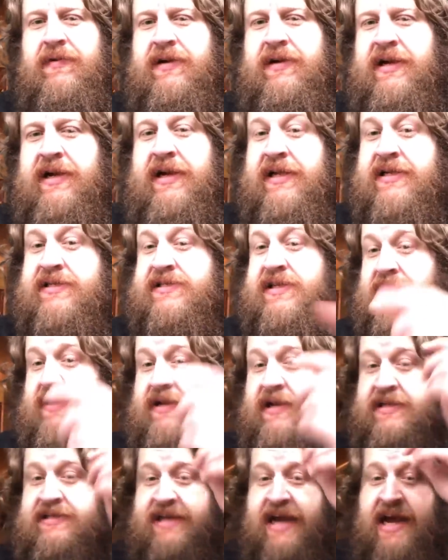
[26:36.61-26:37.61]
It isn't.
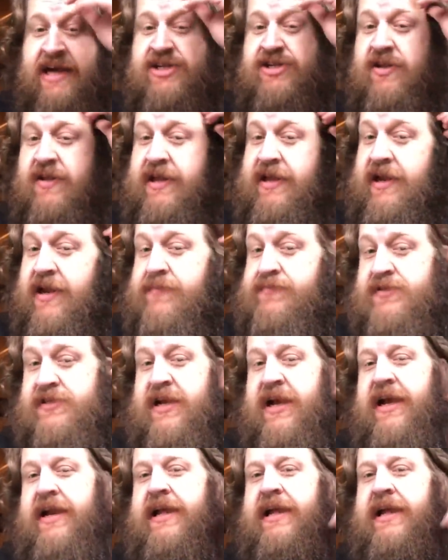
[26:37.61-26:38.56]
It's actually an upside.